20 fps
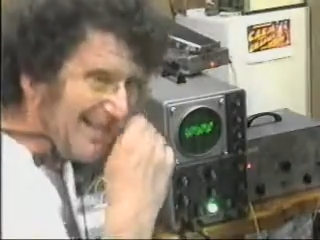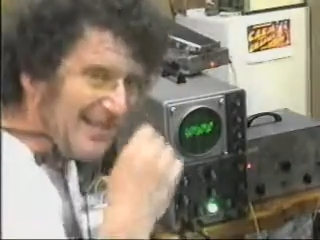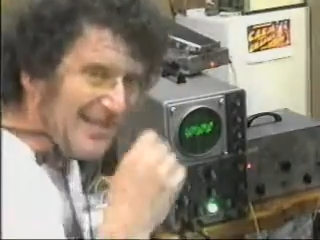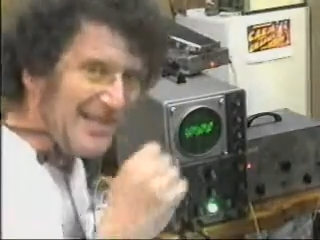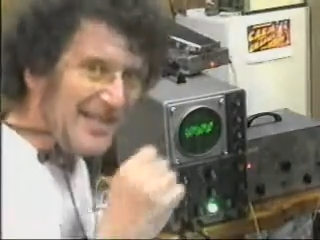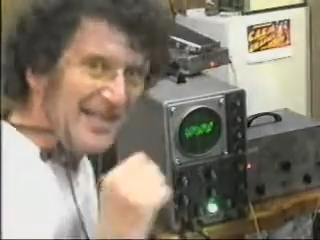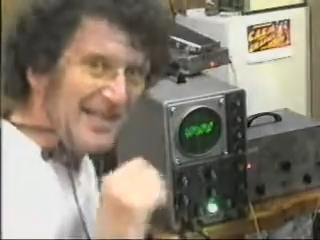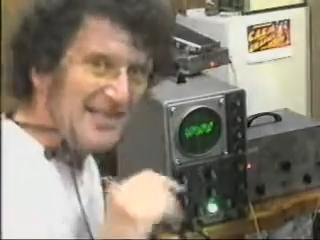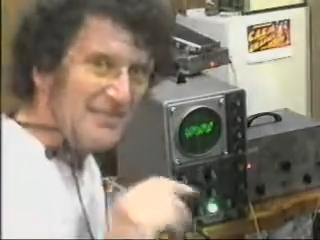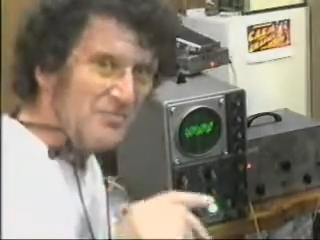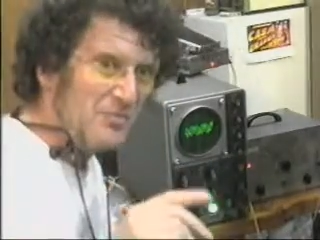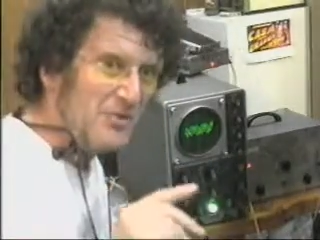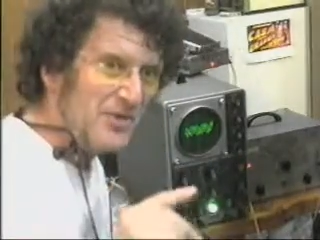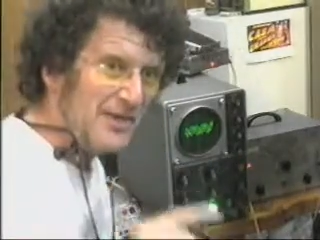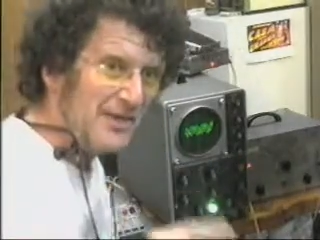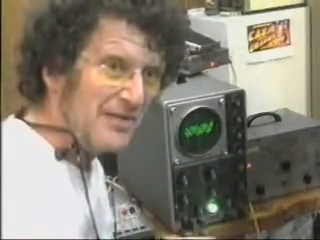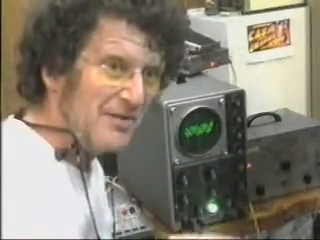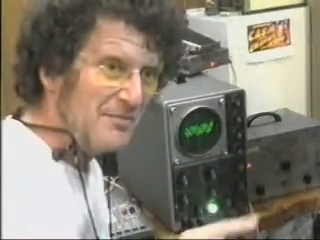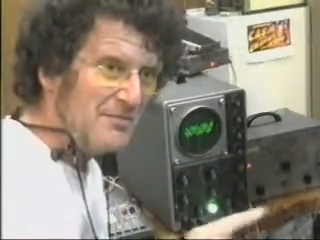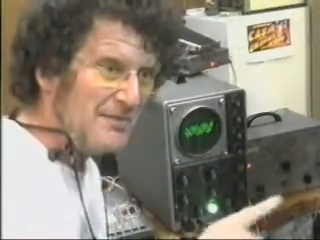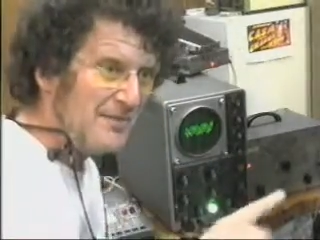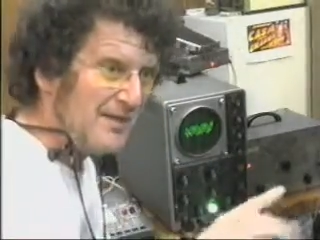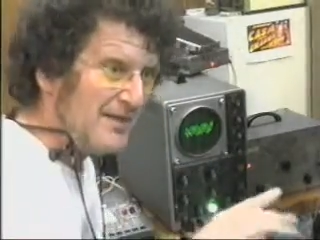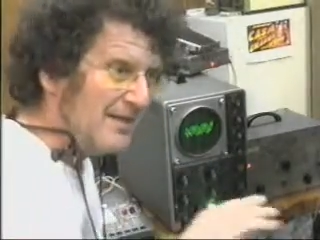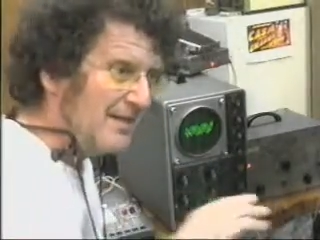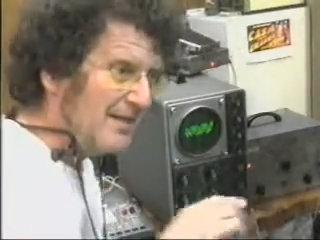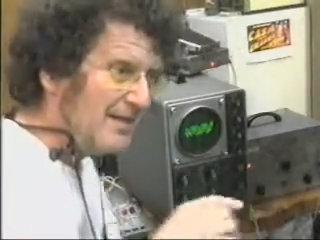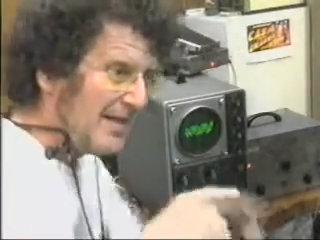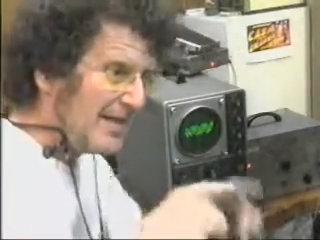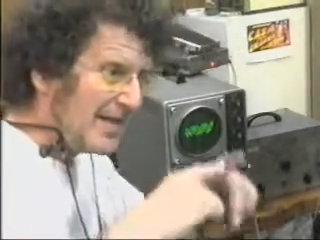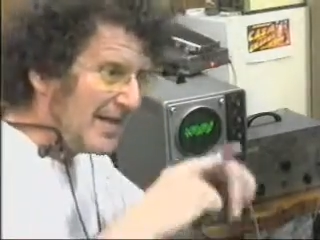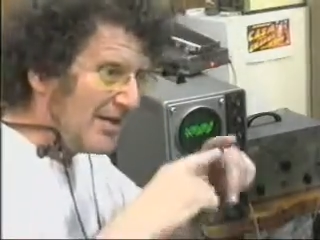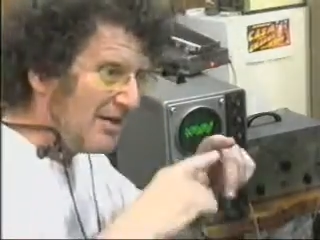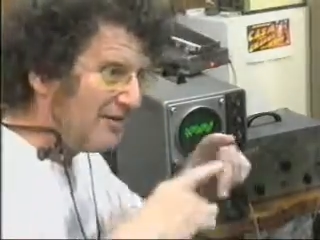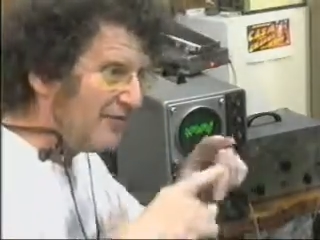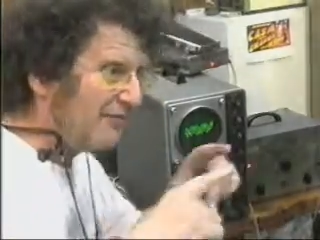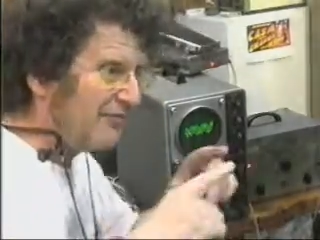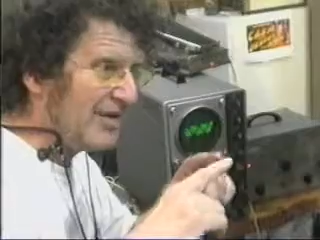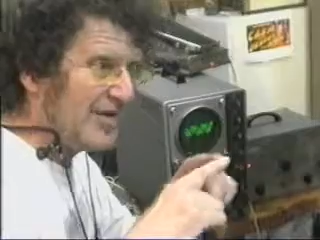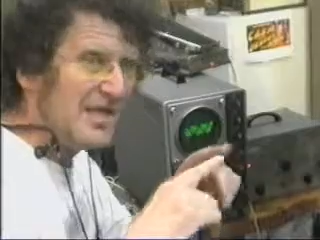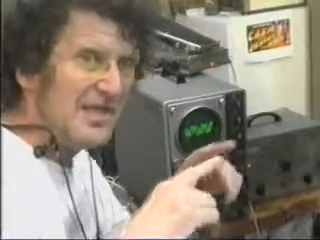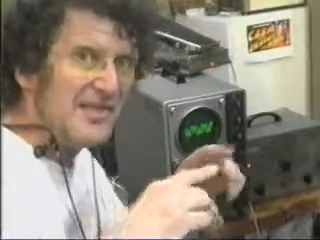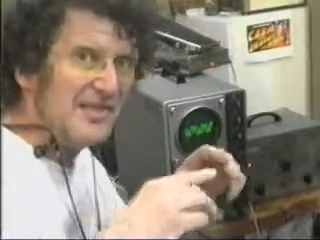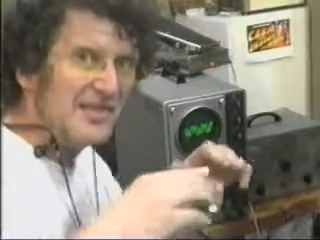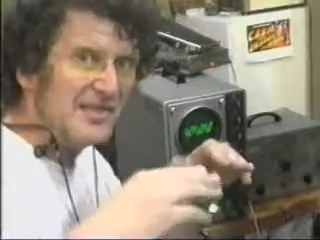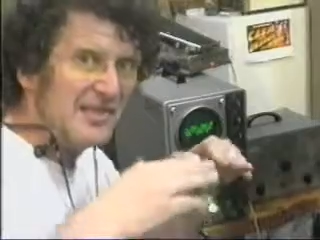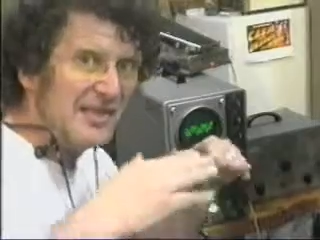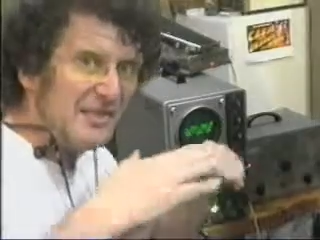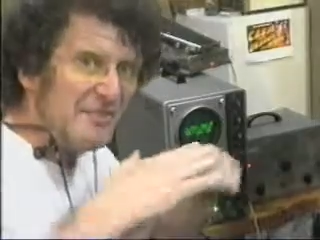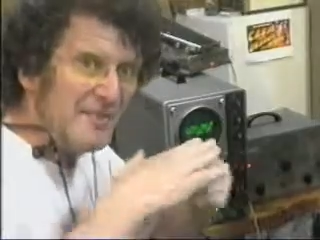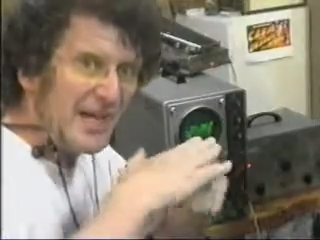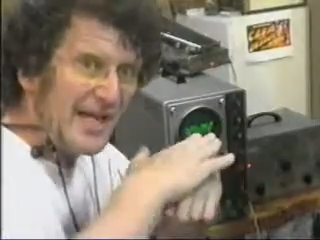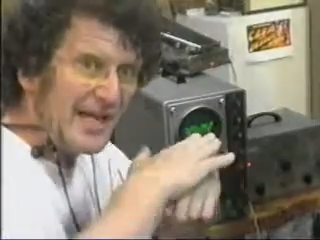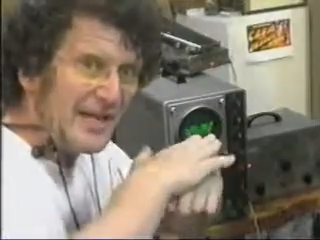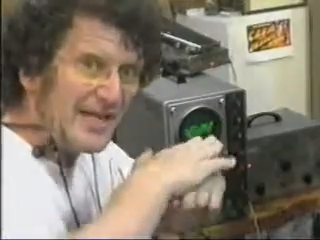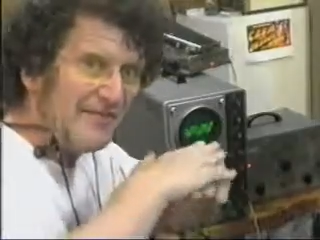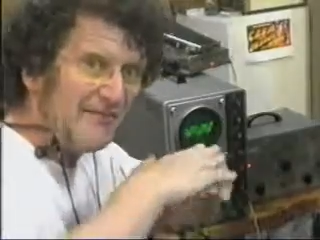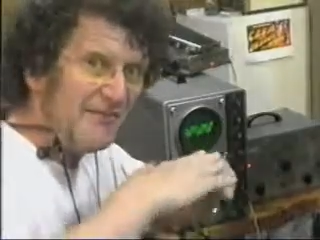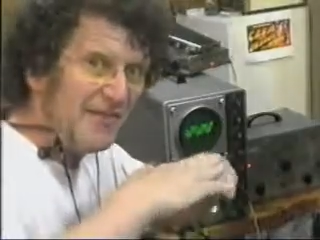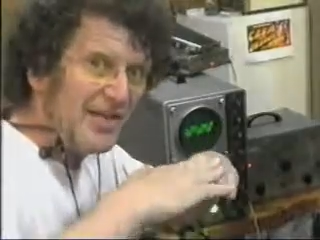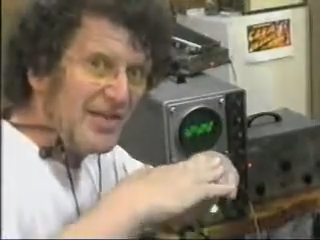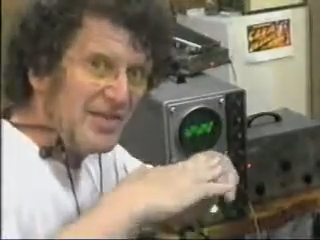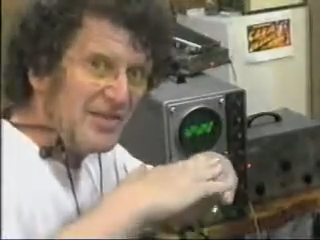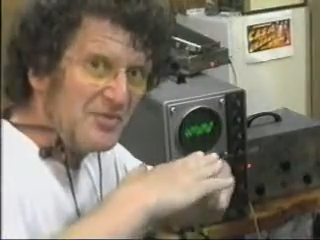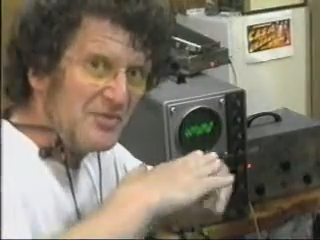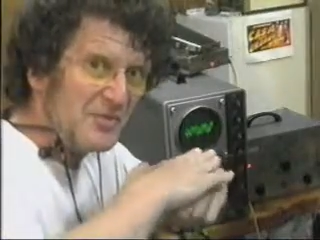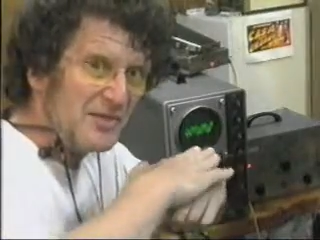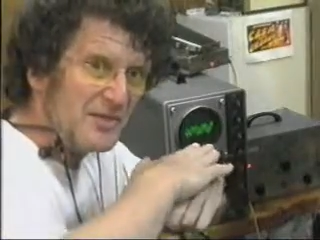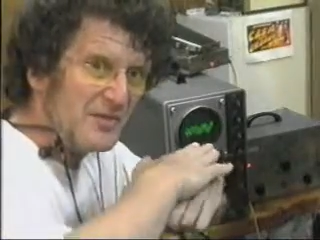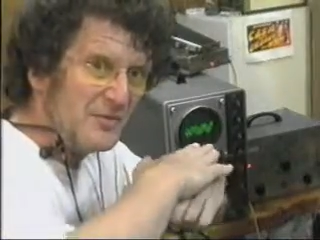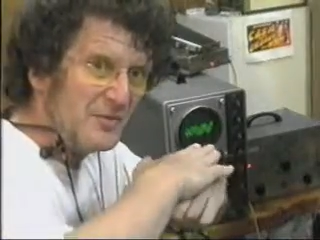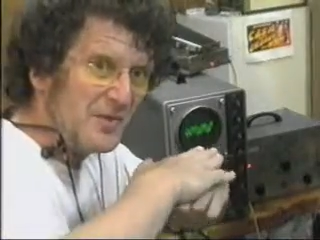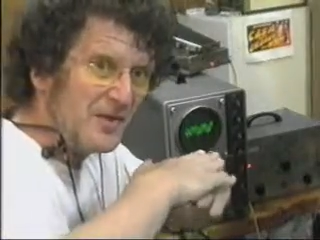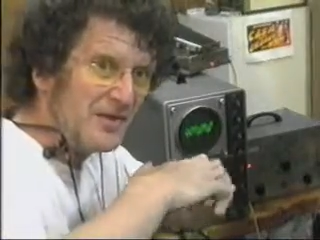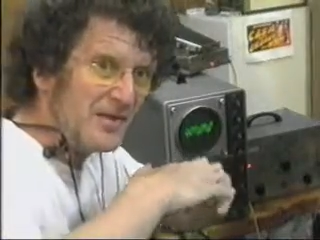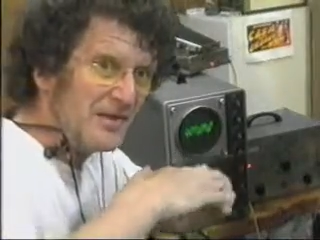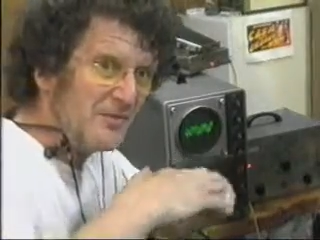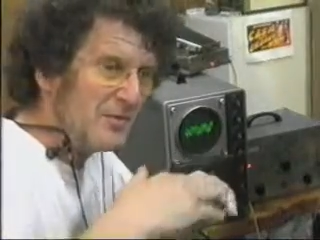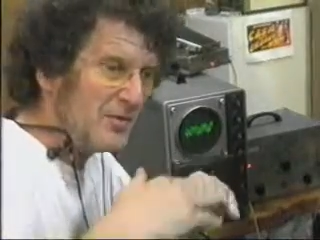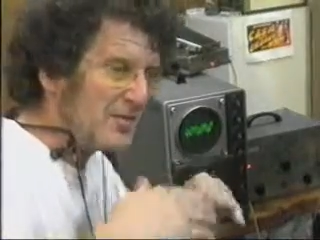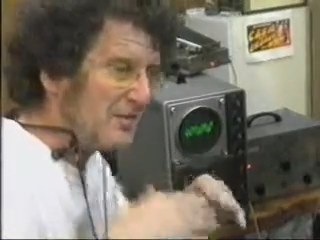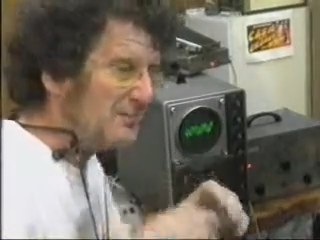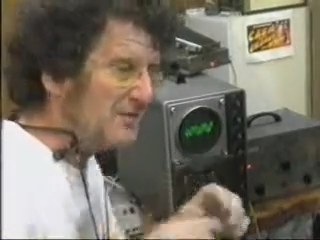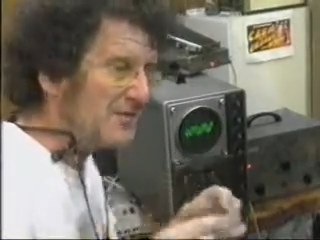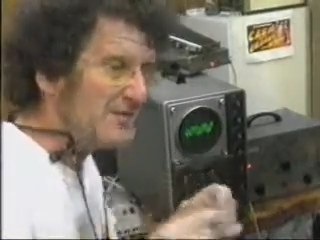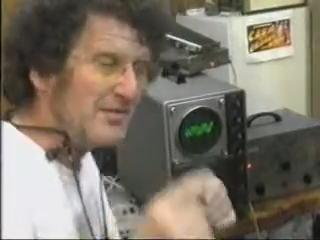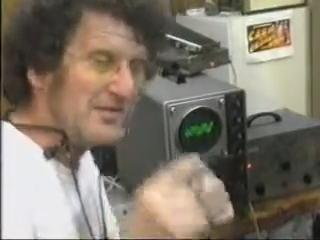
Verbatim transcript: and it's putting them out of phase and then back in phase with, with, with themselves.